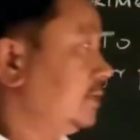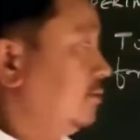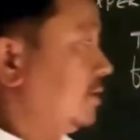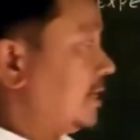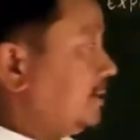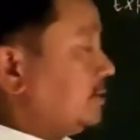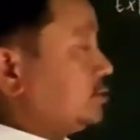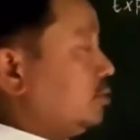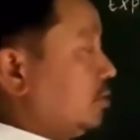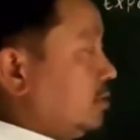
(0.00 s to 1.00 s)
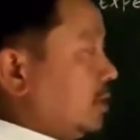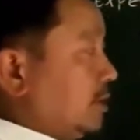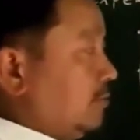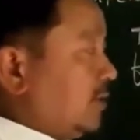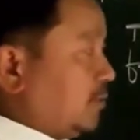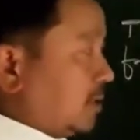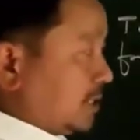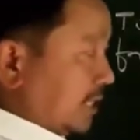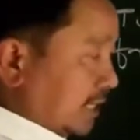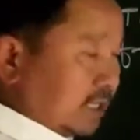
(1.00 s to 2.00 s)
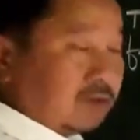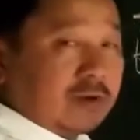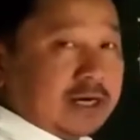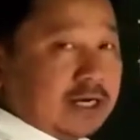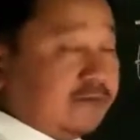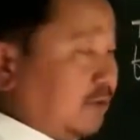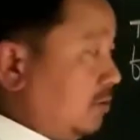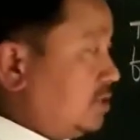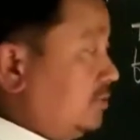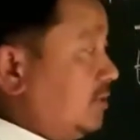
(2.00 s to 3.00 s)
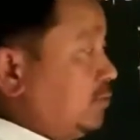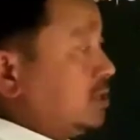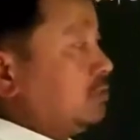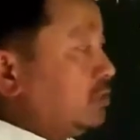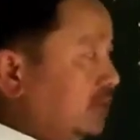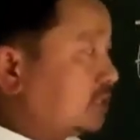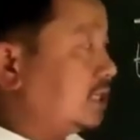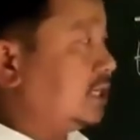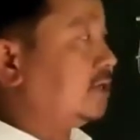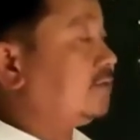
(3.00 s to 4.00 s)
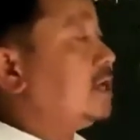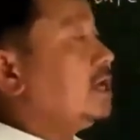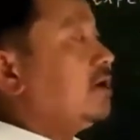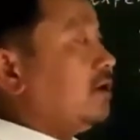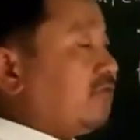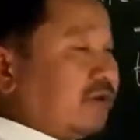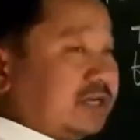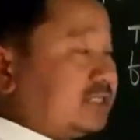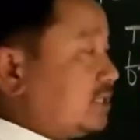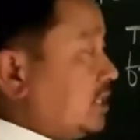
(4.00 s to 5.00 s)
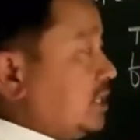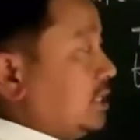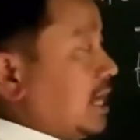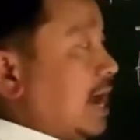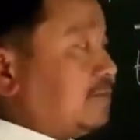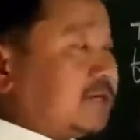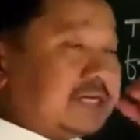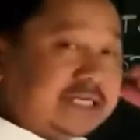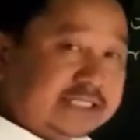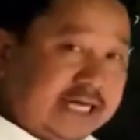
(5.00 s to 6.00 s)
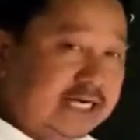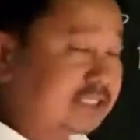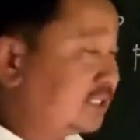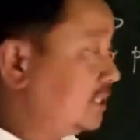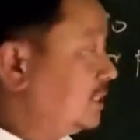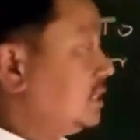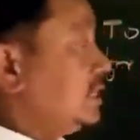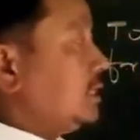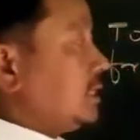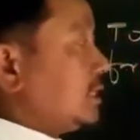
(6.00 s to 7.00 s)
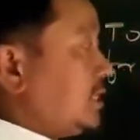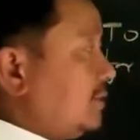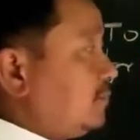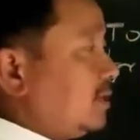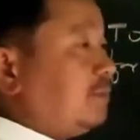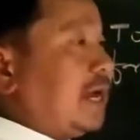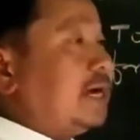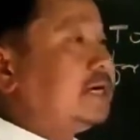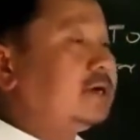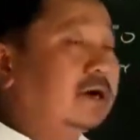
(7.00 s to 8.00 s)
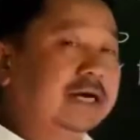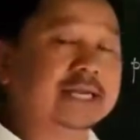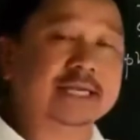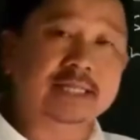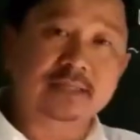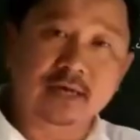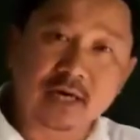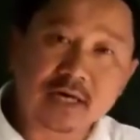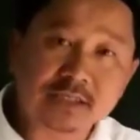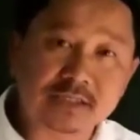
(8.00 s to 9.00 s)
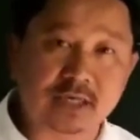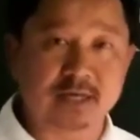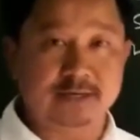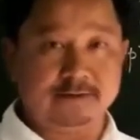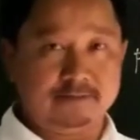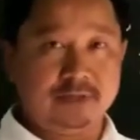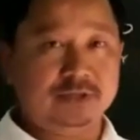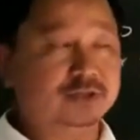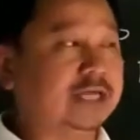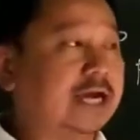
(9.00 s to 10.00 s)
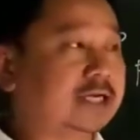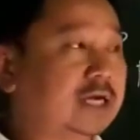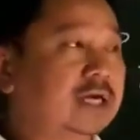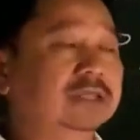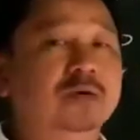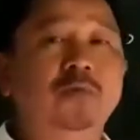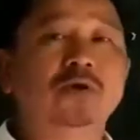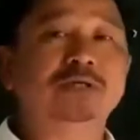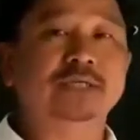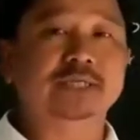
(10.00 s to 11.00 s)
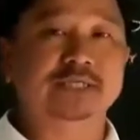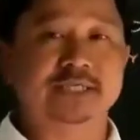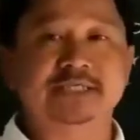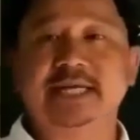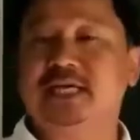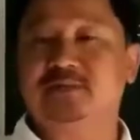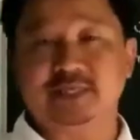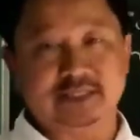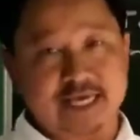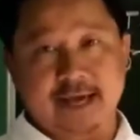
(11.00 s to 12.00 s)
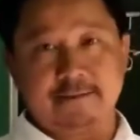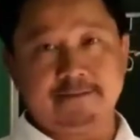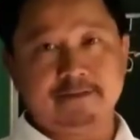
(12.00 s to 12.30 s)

Okay, so before taking one leaf out, before removing the leaf, first after discharging, keep the plant again in the sun so that the photosynthesis takes place there.